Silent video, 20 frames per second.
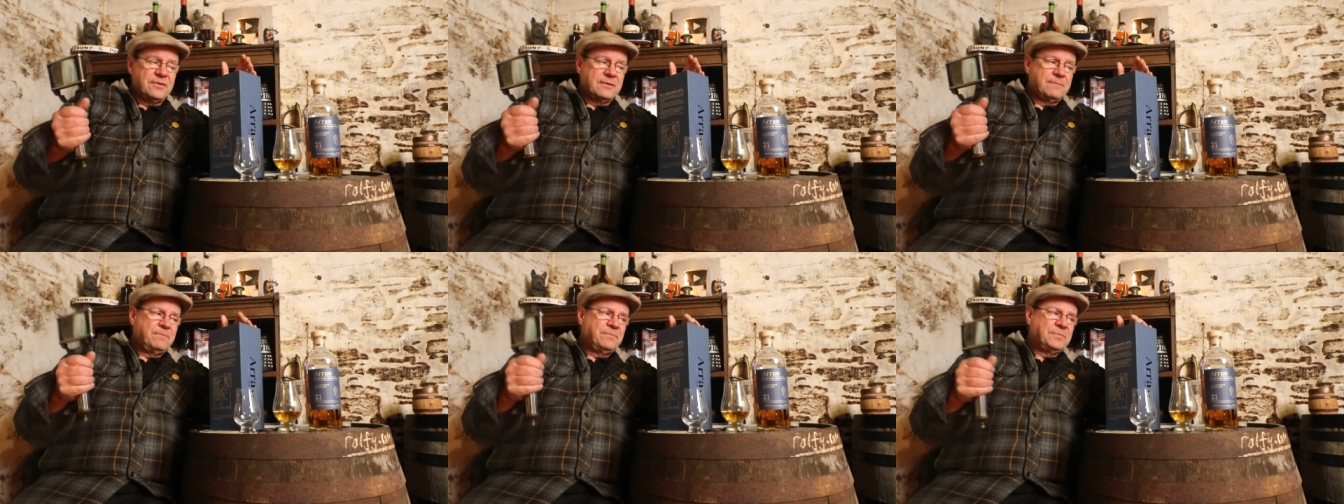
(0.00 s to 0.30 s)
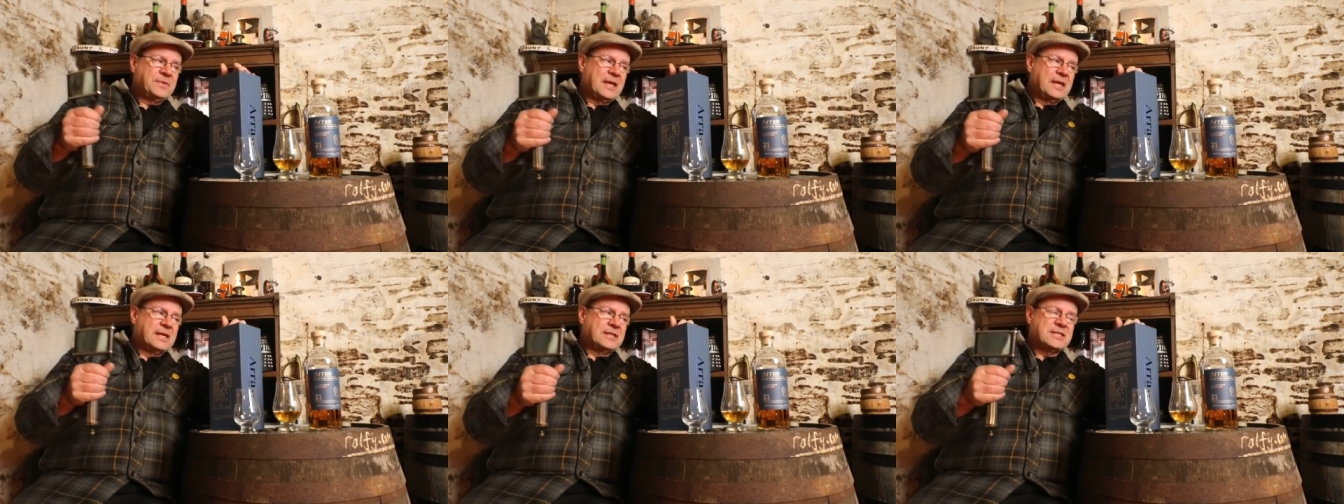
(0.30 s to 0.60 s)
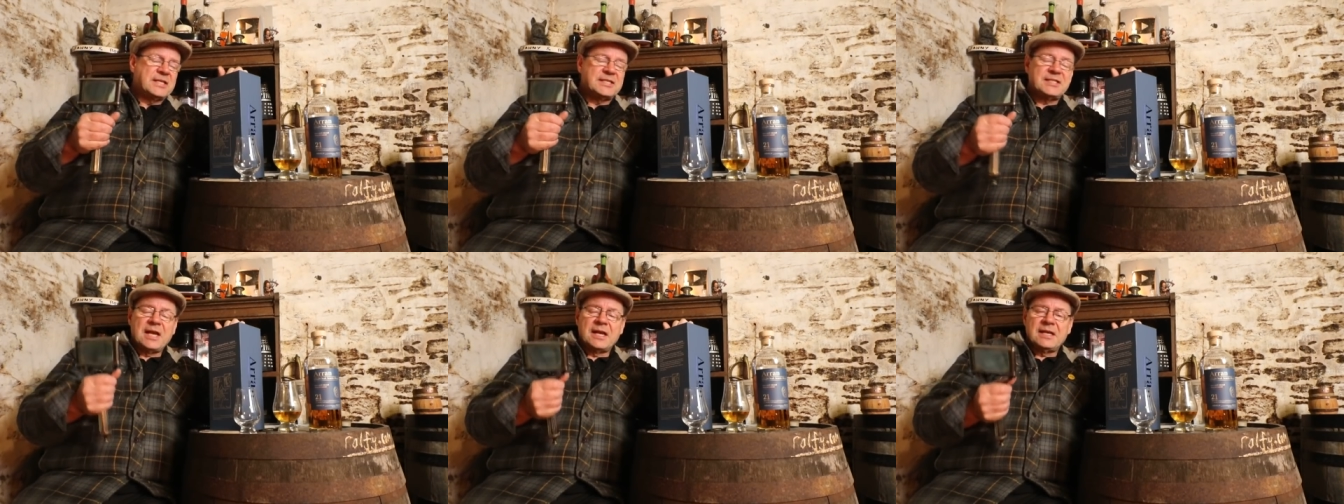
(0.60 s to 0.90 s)
And
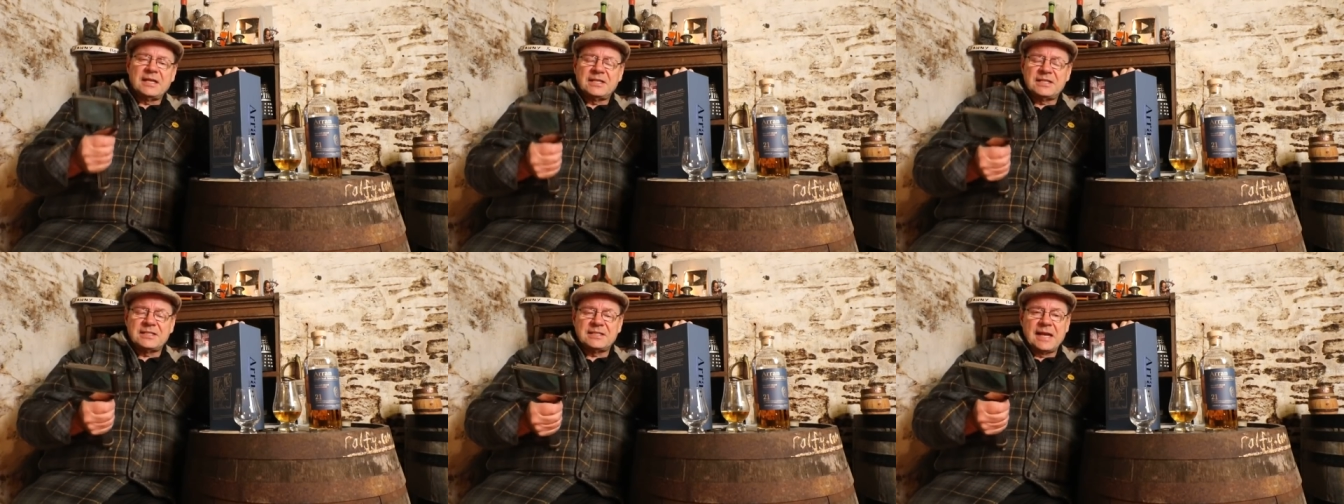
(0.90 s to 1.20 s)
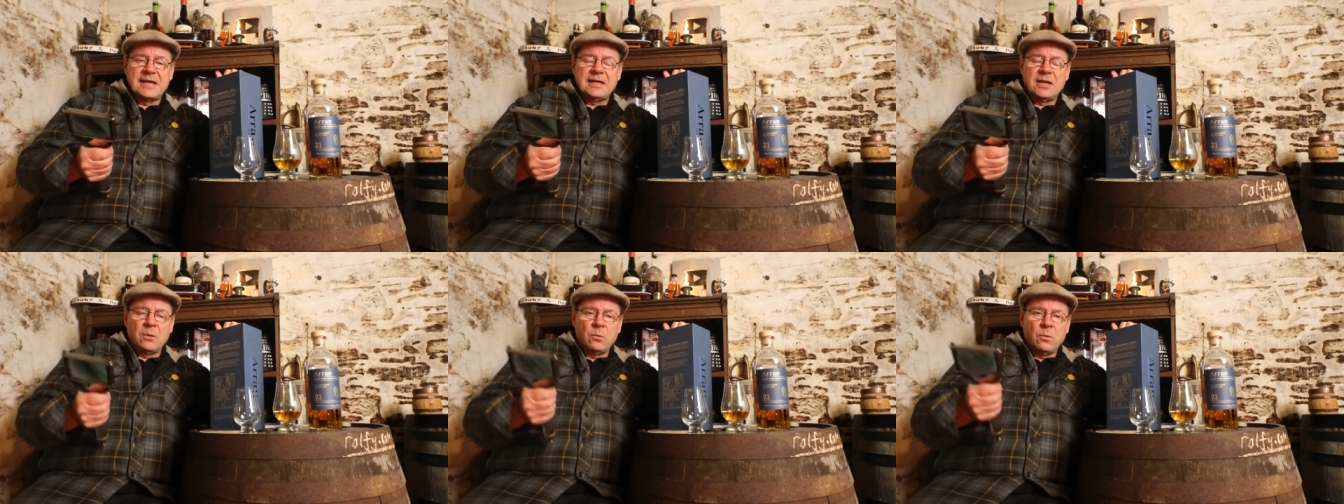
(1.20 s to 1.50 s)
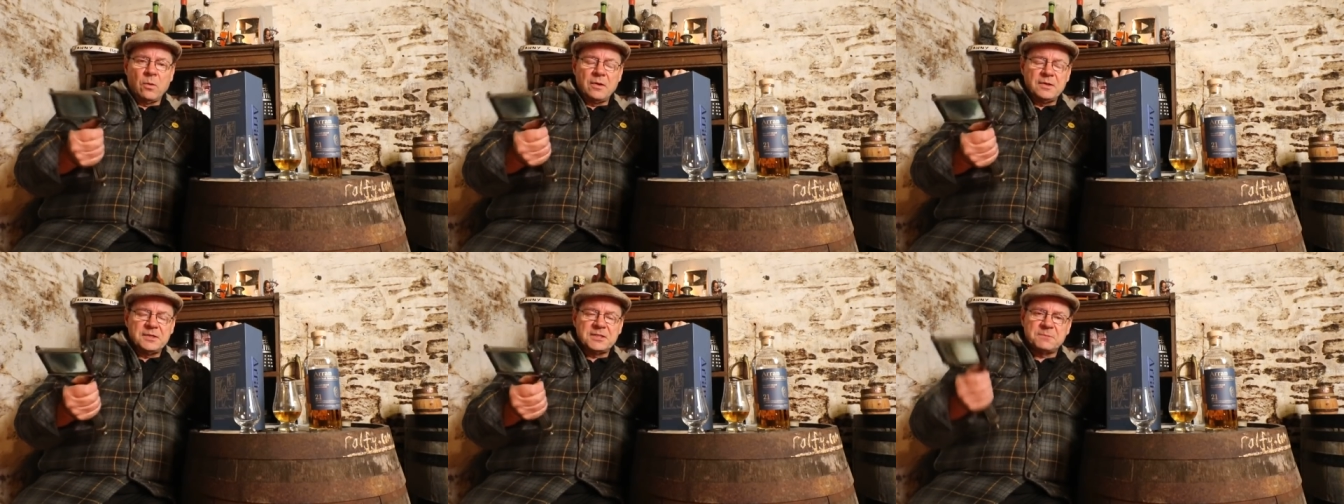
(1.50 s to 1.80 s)
to a certain extent, I
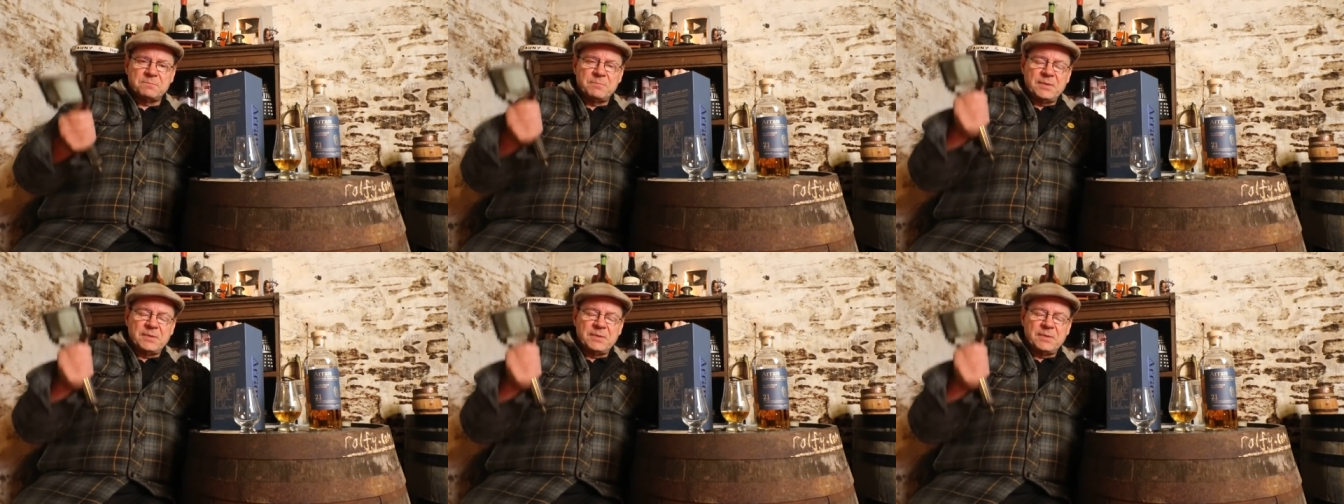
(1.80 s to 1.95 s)
was.